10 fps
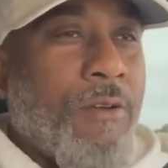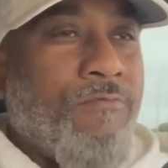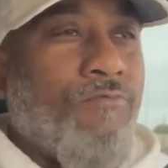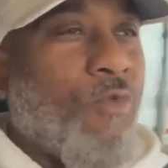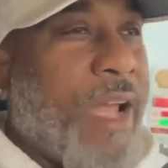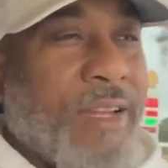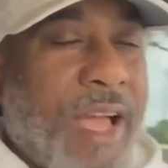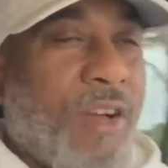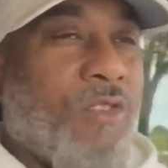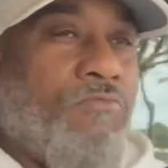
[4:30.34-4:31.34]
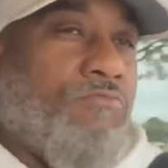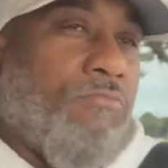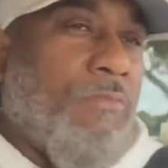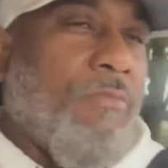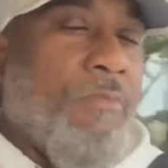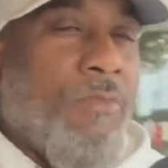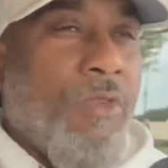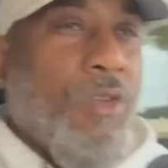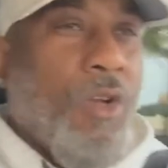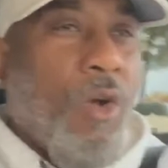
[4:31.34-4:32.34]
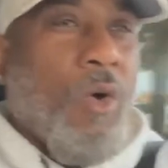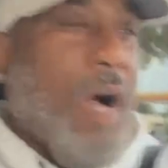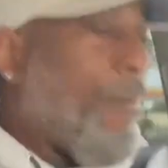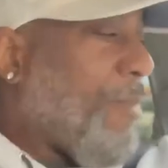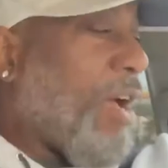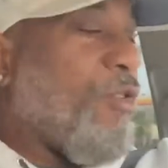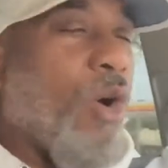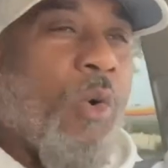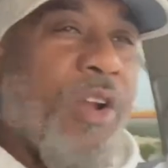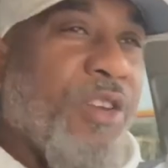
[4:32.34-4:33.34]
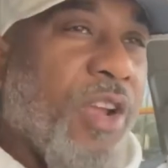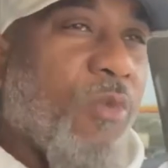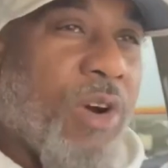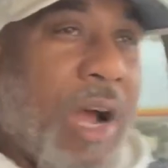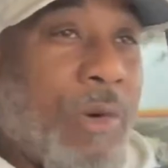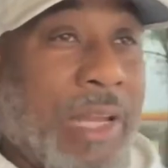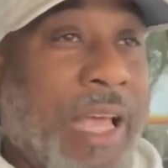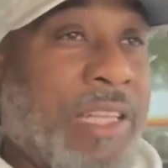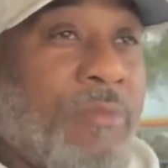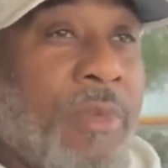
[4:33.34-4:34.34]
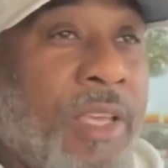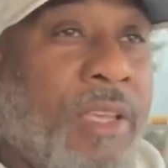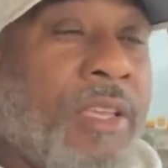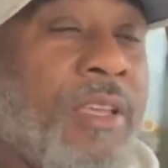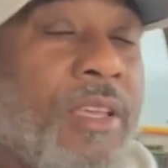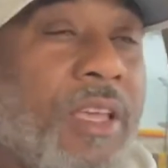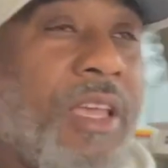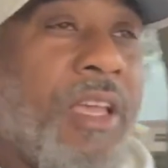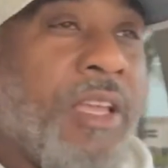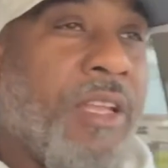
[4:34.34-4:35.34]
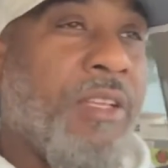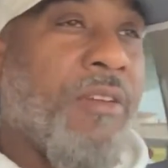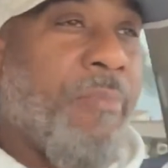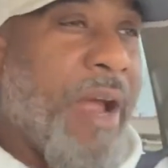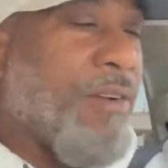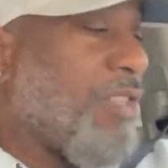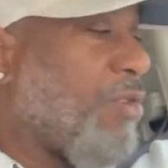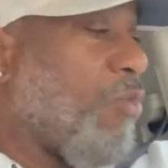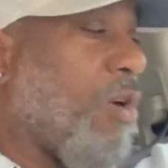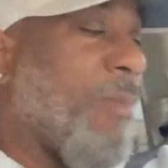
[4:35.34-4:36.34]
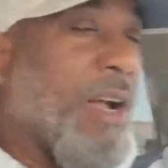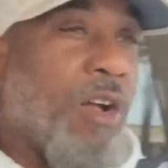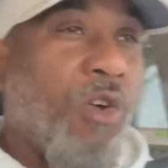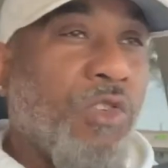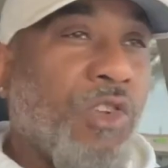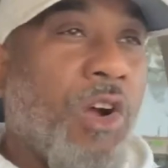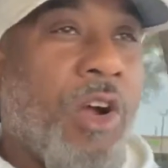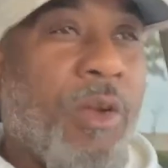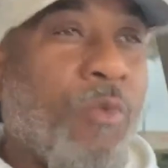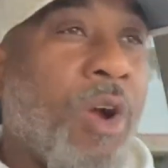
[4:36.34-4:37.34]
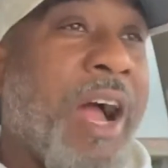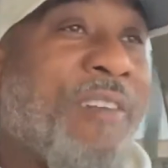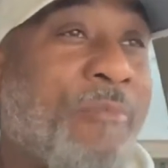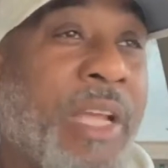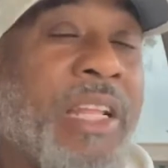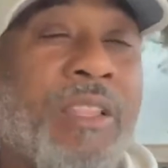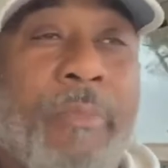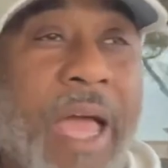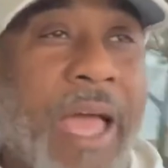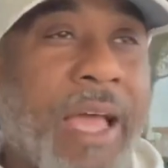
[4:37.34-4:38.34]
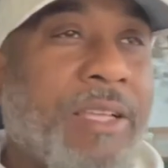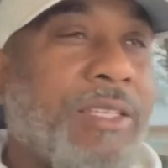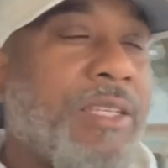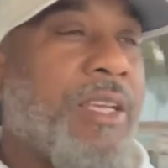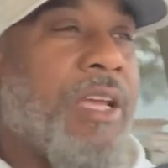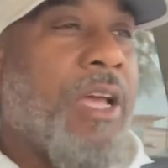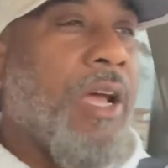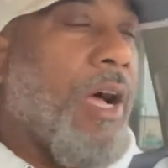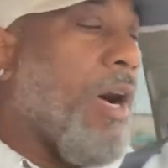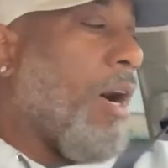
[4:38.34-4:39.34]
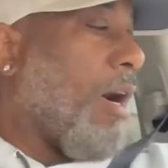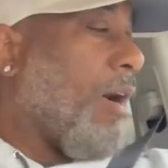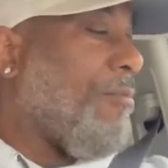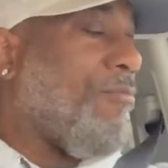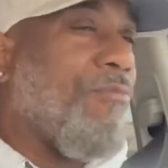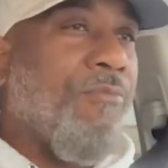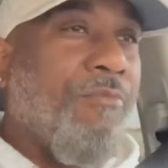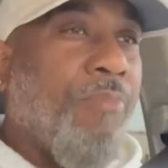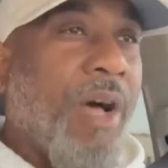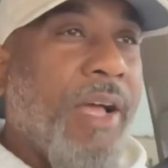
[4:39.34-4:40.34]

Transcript: right now, you know, I'm not nowhere near where I would like to be in comparison to where my goals are and where I've been in the past. But